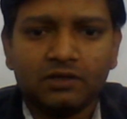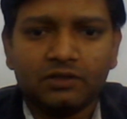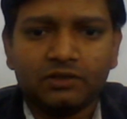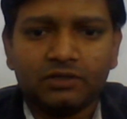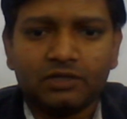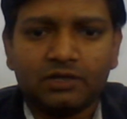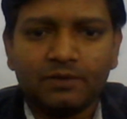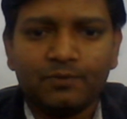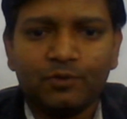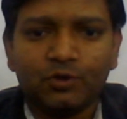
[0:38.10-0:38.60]

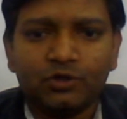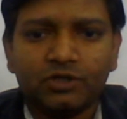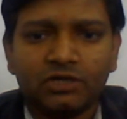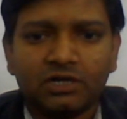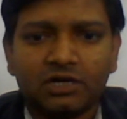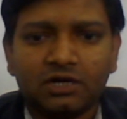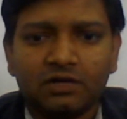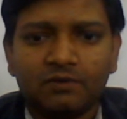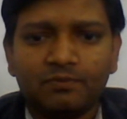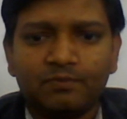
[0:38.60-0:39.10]
The computer
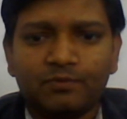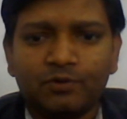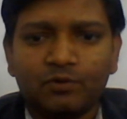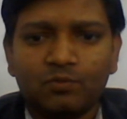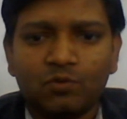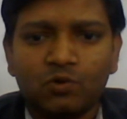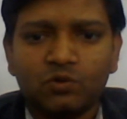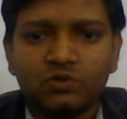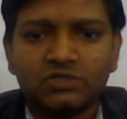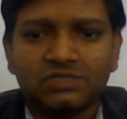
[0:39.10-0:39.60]
club
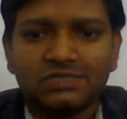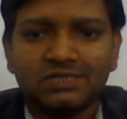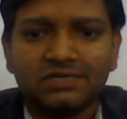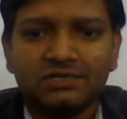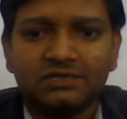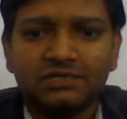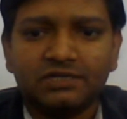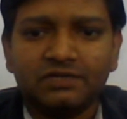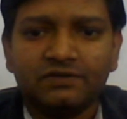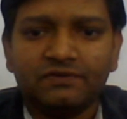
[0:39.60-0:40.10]
promotes
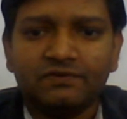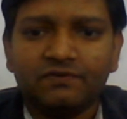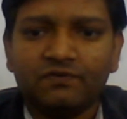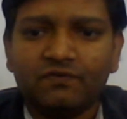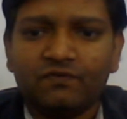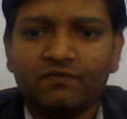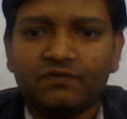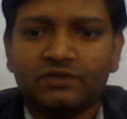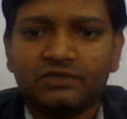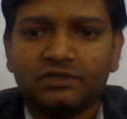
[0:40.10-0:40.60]
learning
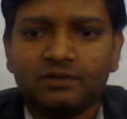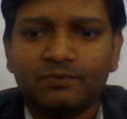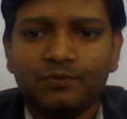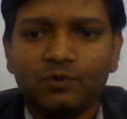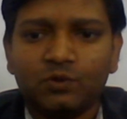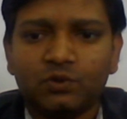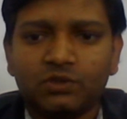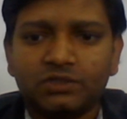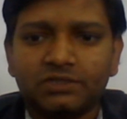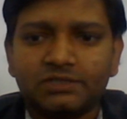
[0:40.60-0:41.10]
with
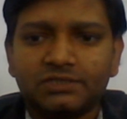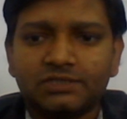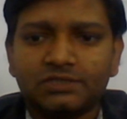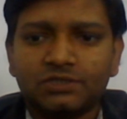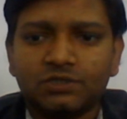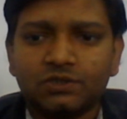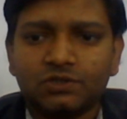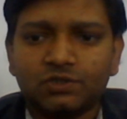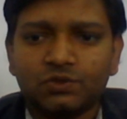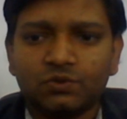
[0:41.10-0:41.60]

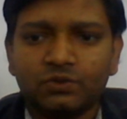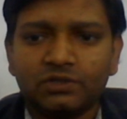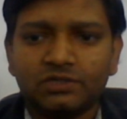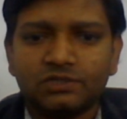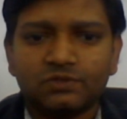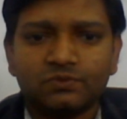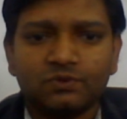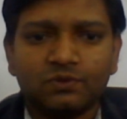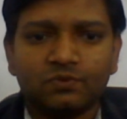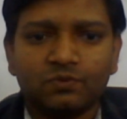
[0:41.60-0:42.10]
computers.
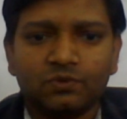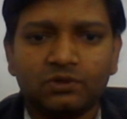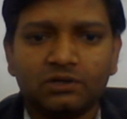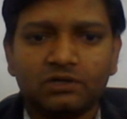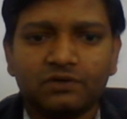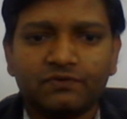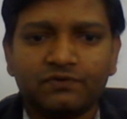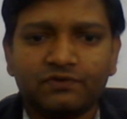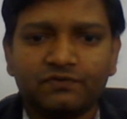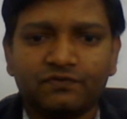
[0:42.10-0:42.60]
Students will
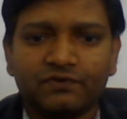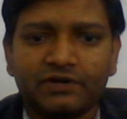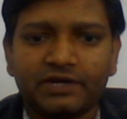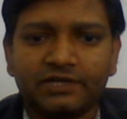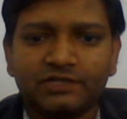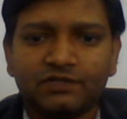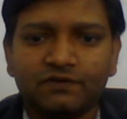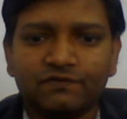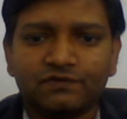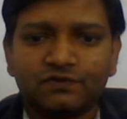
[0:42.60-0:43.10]
work with
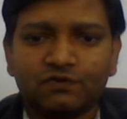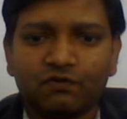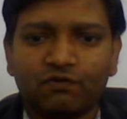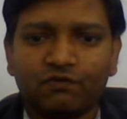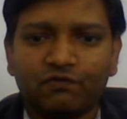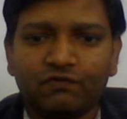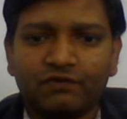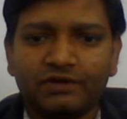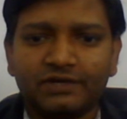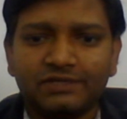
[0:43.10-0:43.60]
variety of
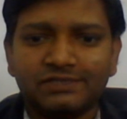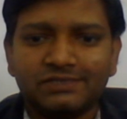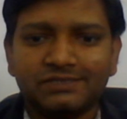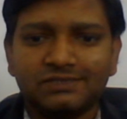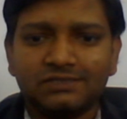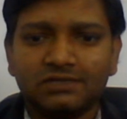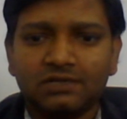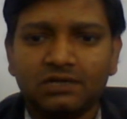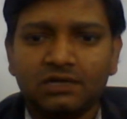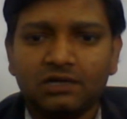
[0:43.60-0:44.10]

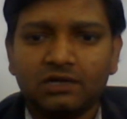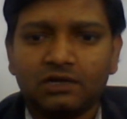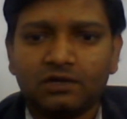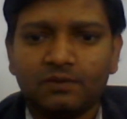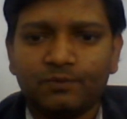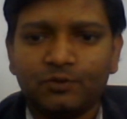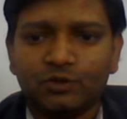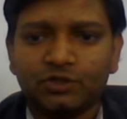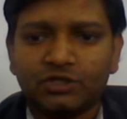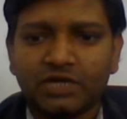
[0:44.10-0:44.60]
softwares,
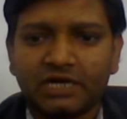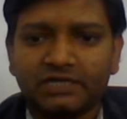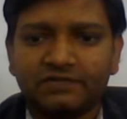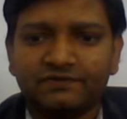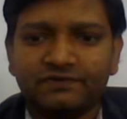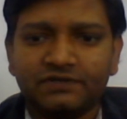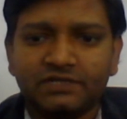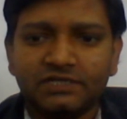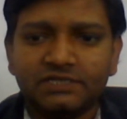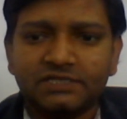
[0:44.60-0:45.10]
computer
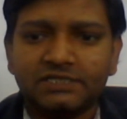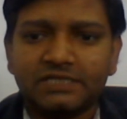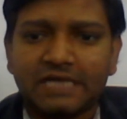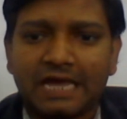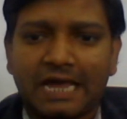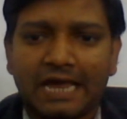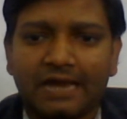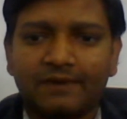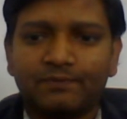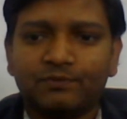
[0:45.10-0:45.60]
activities
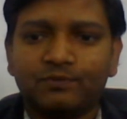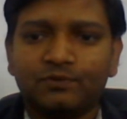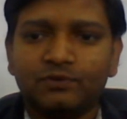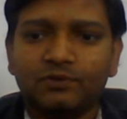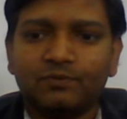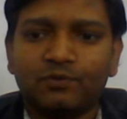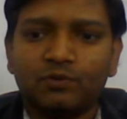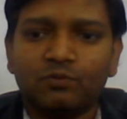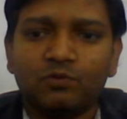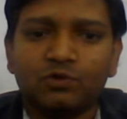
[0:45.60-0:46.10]
and
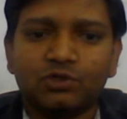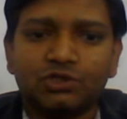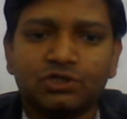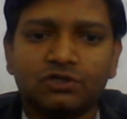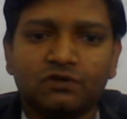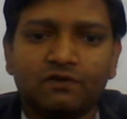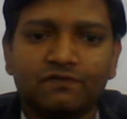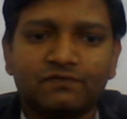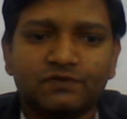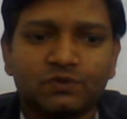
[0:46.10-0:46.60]
the
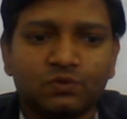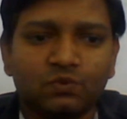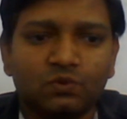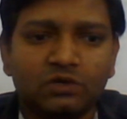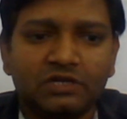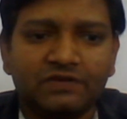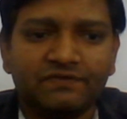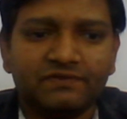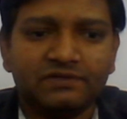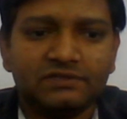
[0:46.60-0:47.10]
promotion of
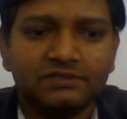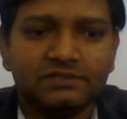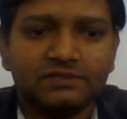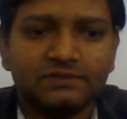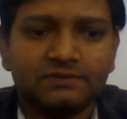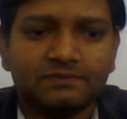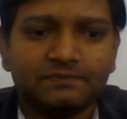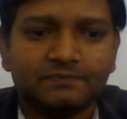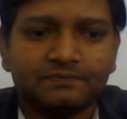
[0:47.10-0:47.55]
school events.